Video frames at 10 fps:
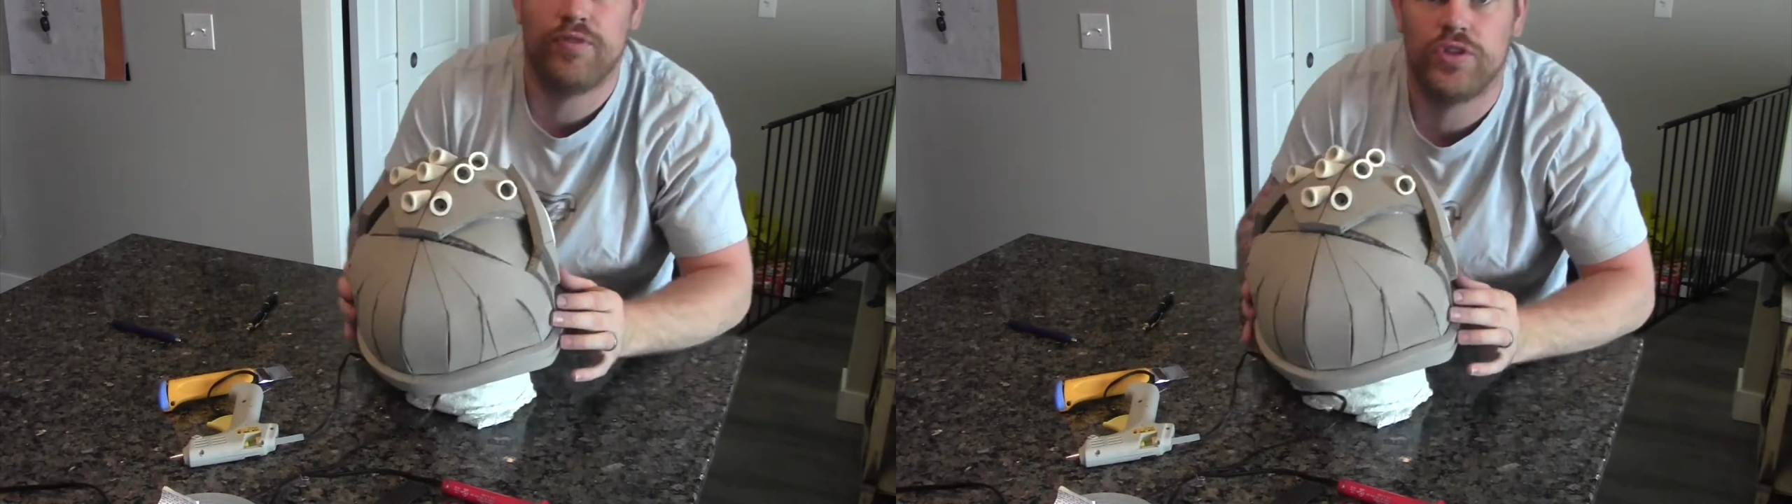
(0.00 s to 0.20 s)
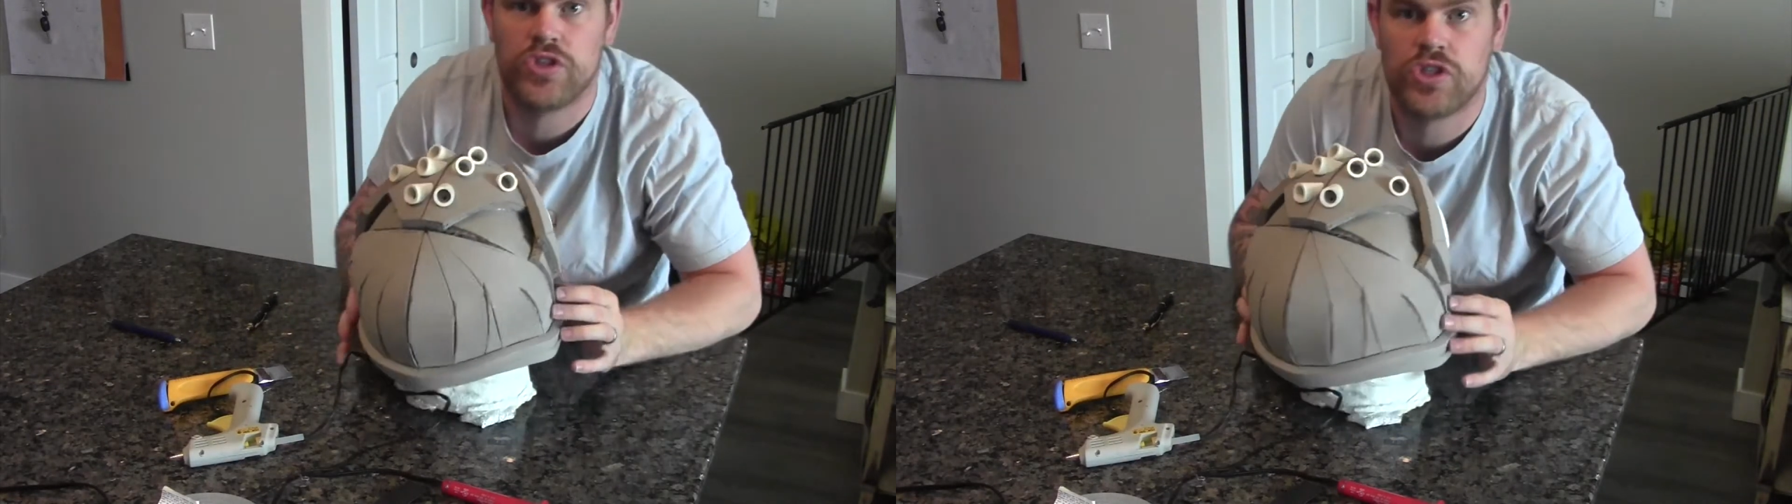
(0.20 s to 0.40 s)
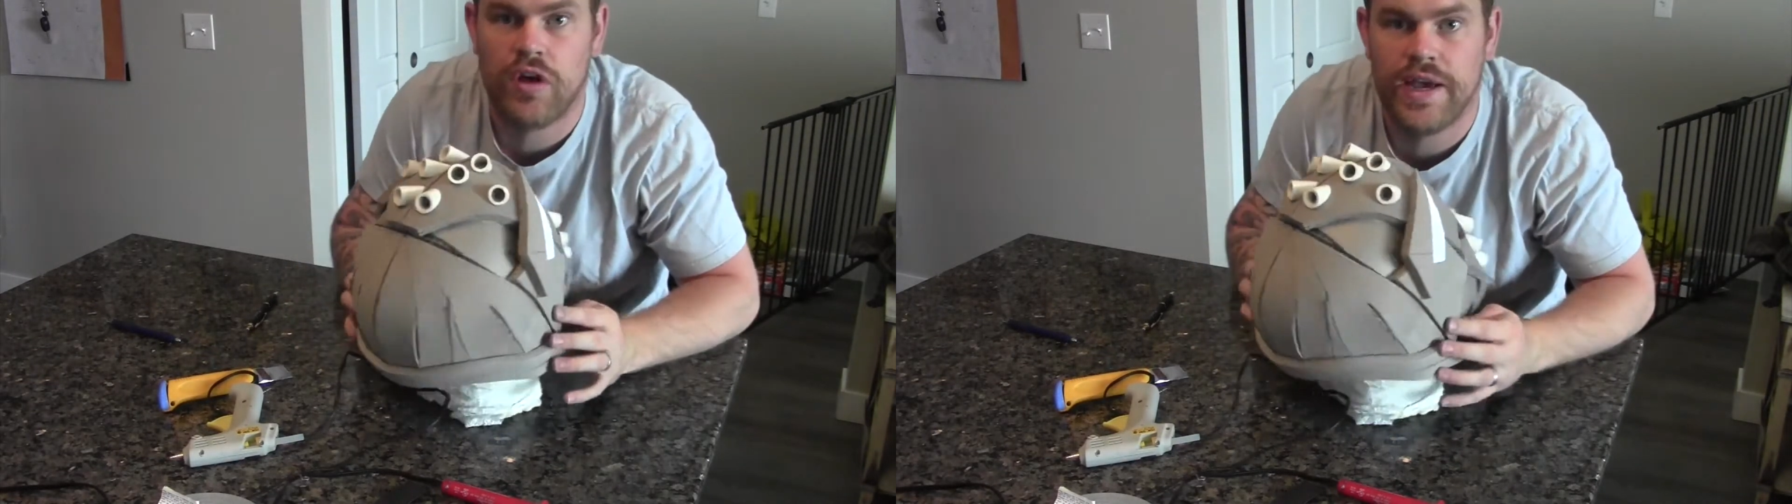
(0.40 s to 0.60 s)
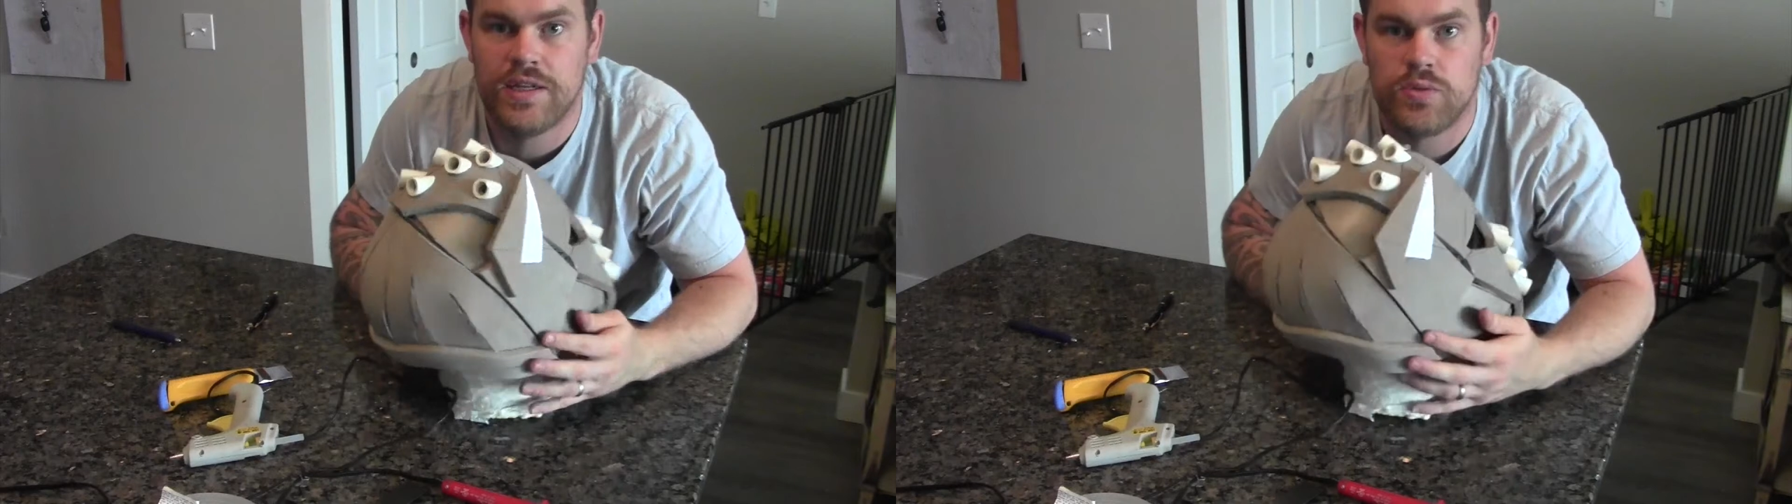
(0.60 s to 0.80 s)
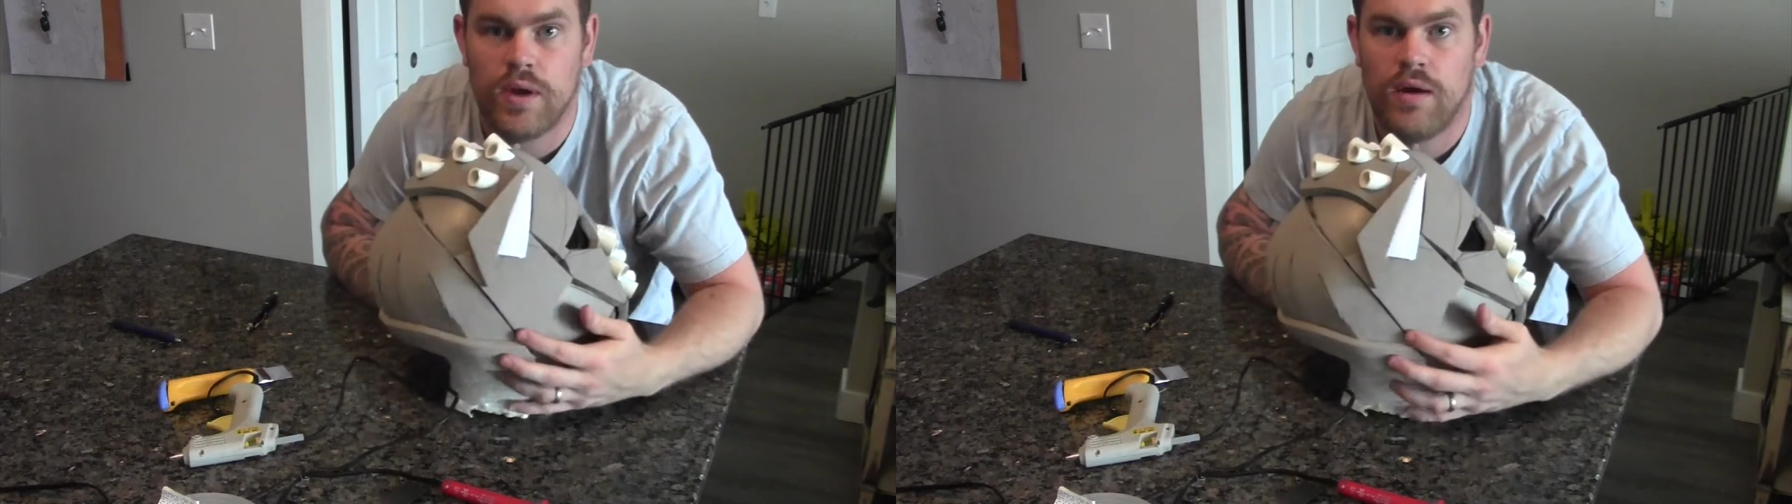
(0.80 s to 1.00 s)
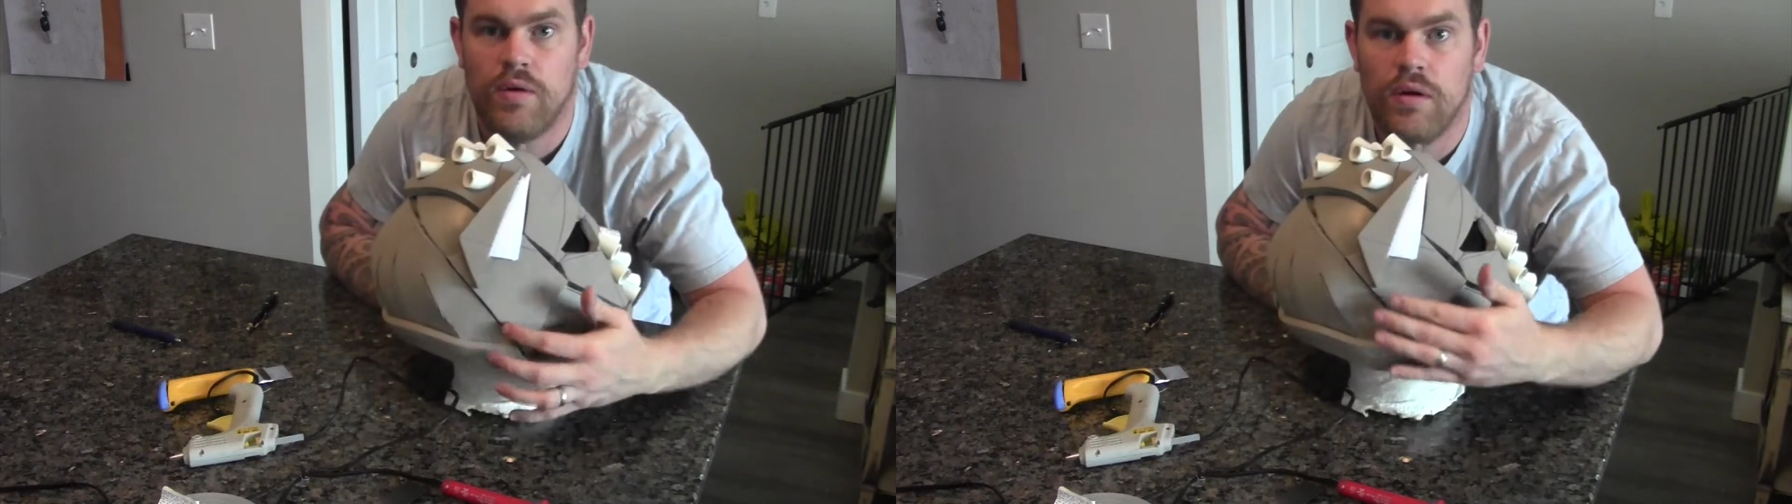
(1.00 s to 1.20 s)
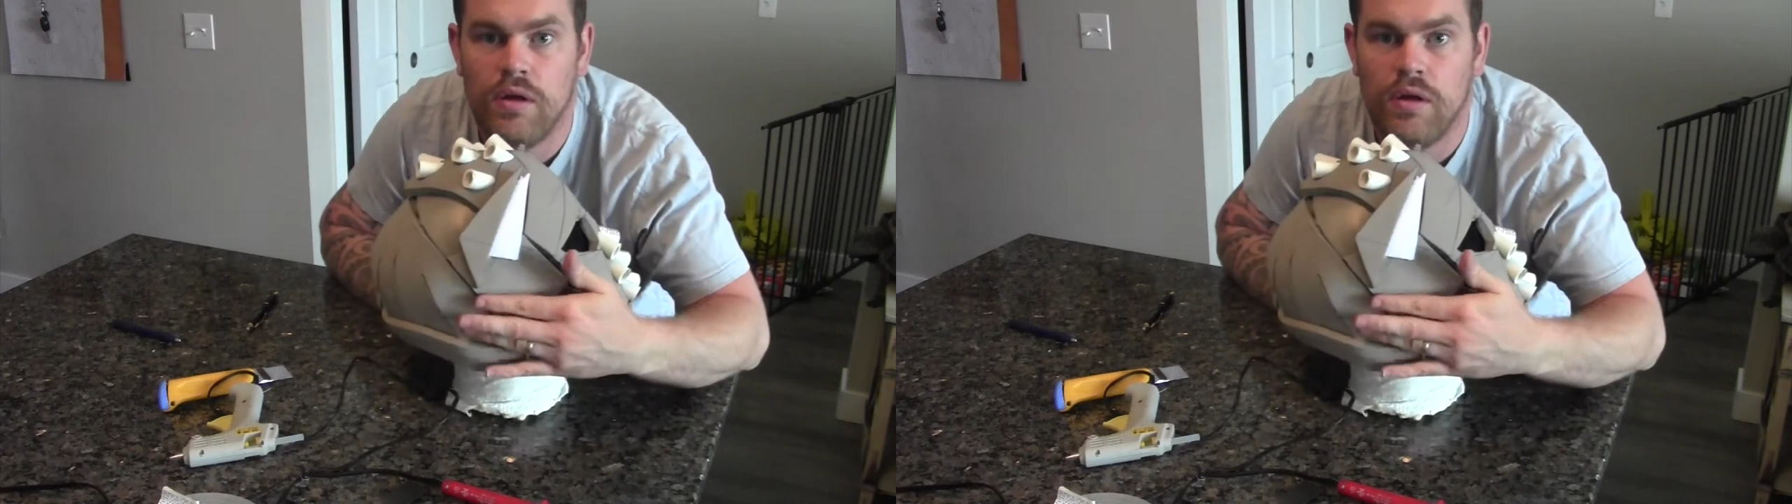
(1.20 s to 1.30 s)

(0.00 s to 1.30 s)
for the side as well.